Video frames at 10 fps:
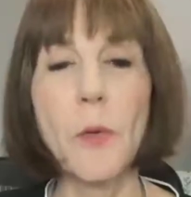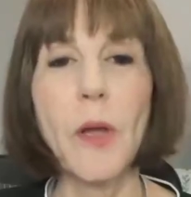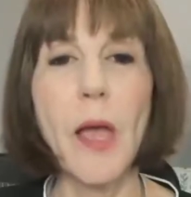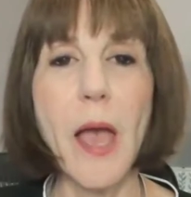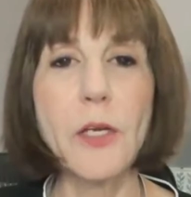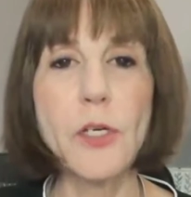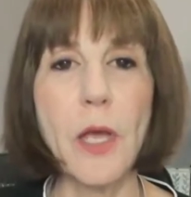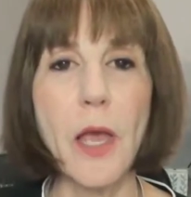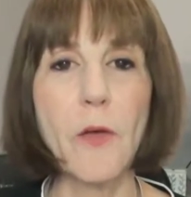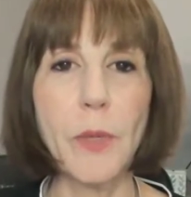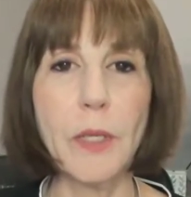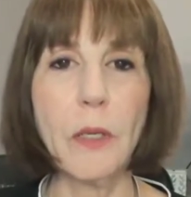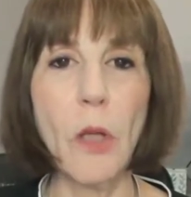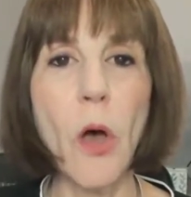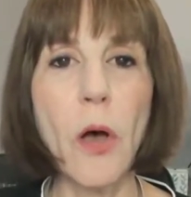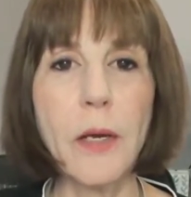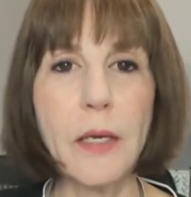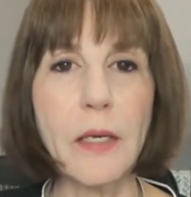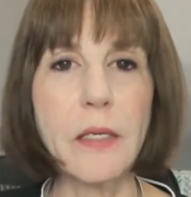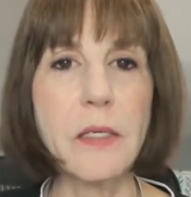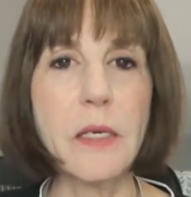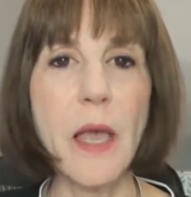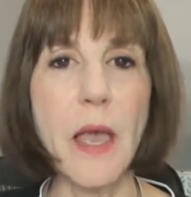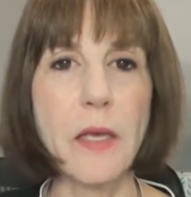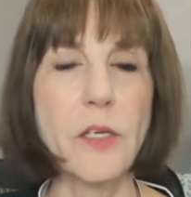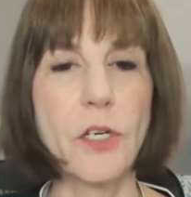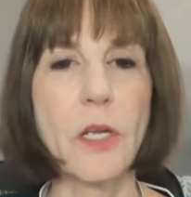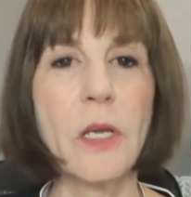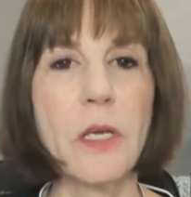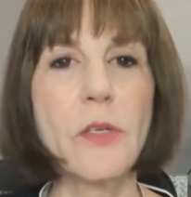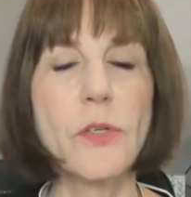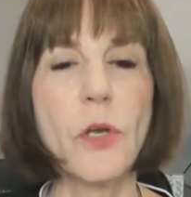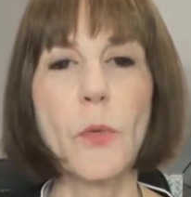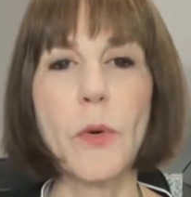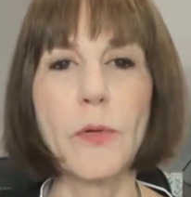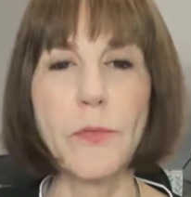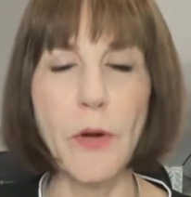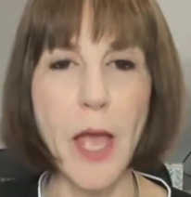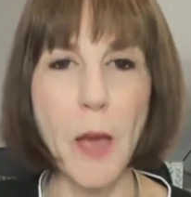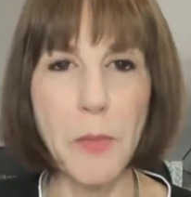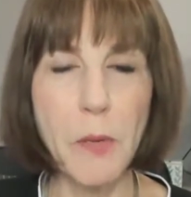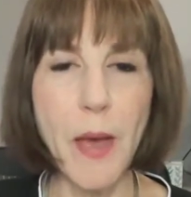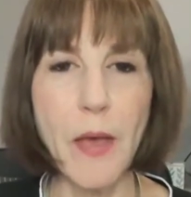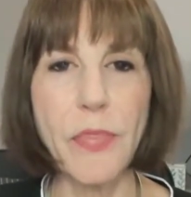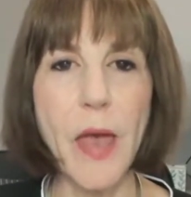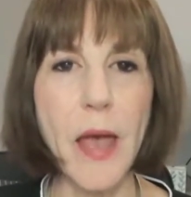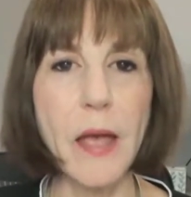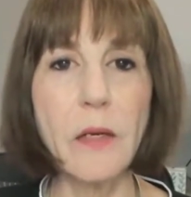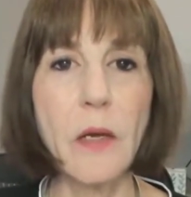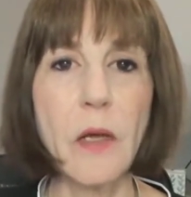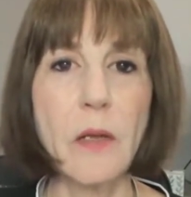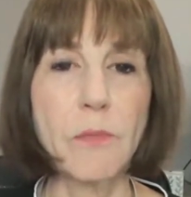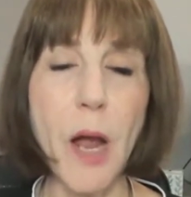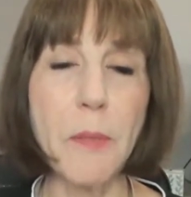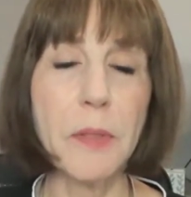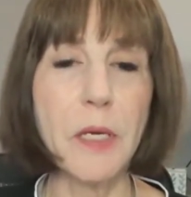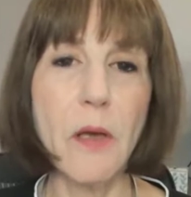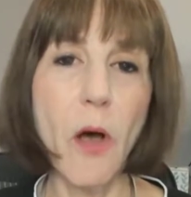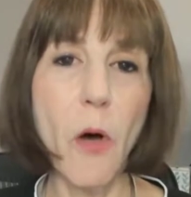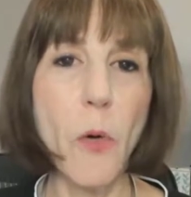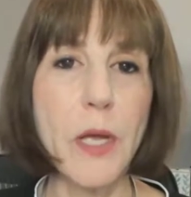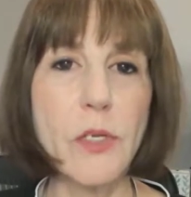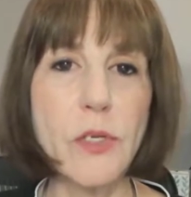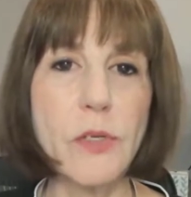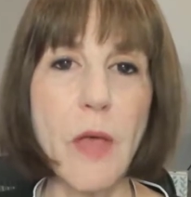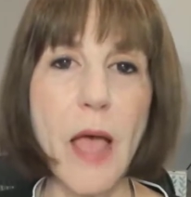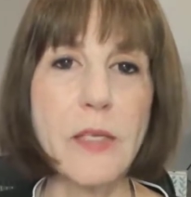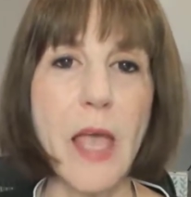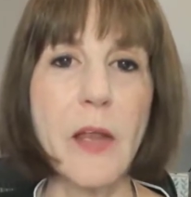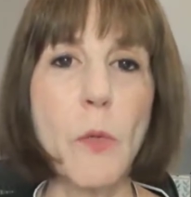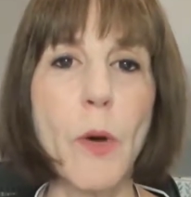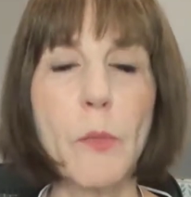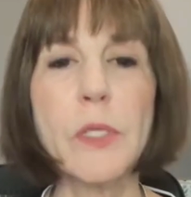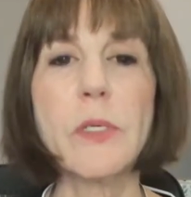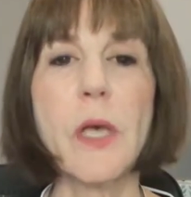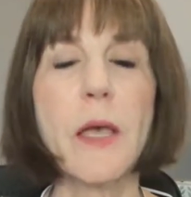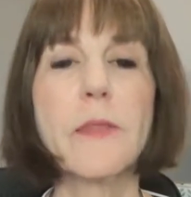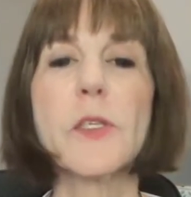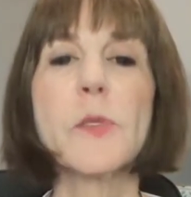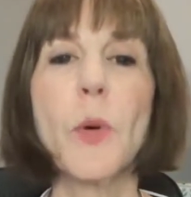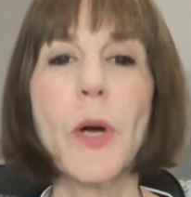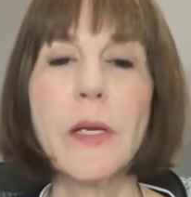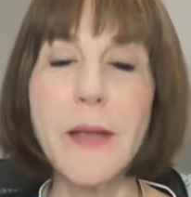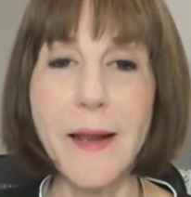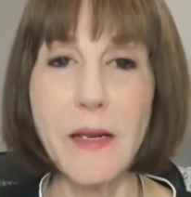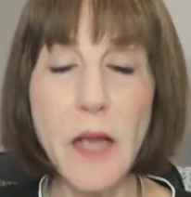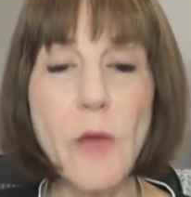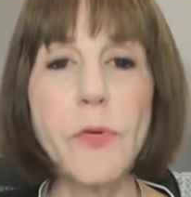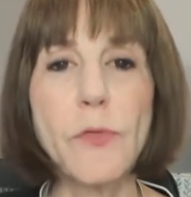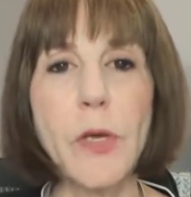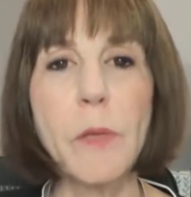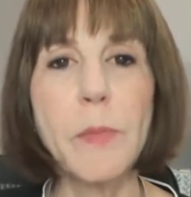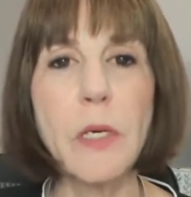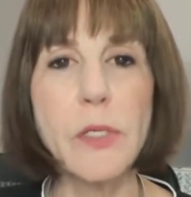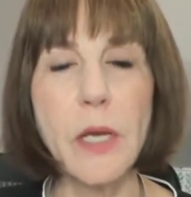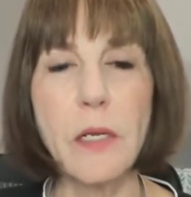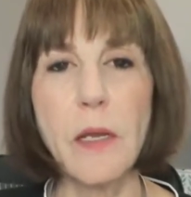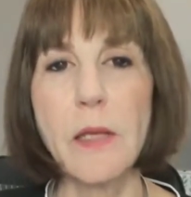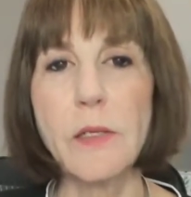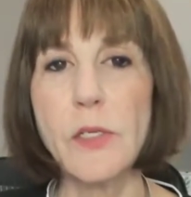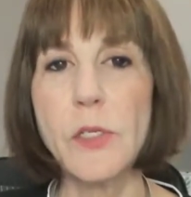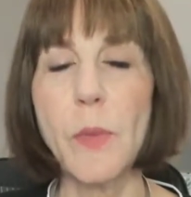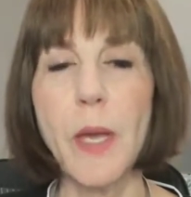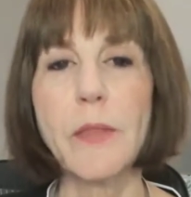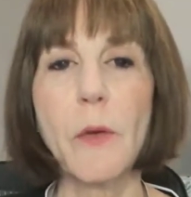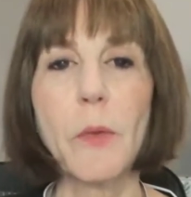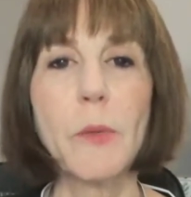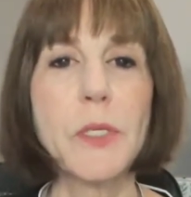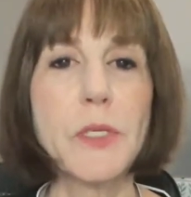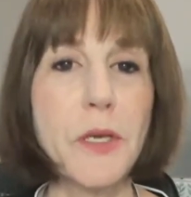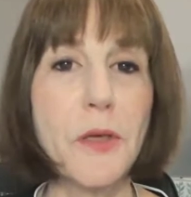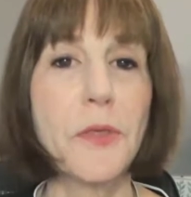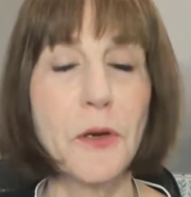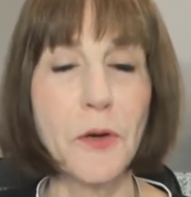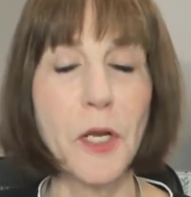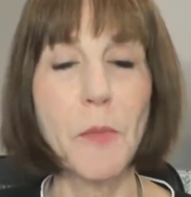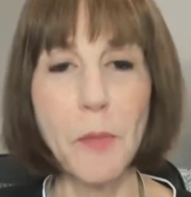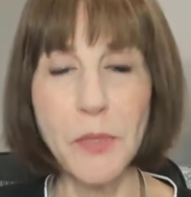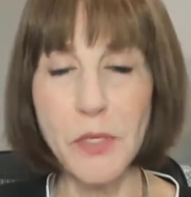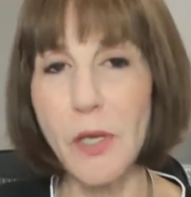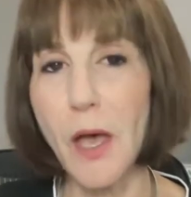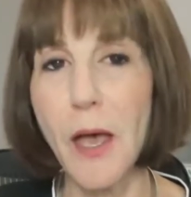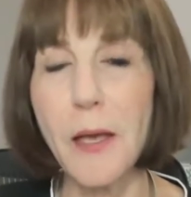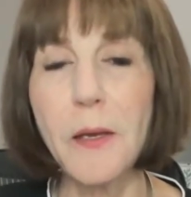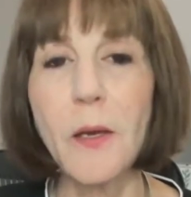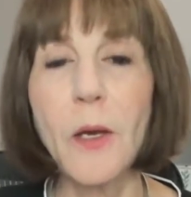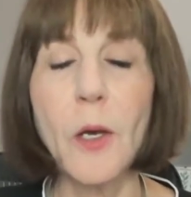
that we actually have been long ETHE, so we're very happy about that. Probably always, as anyone would say at this point, not enough of it because I didn't anticipate that we would see Ethereum up this high.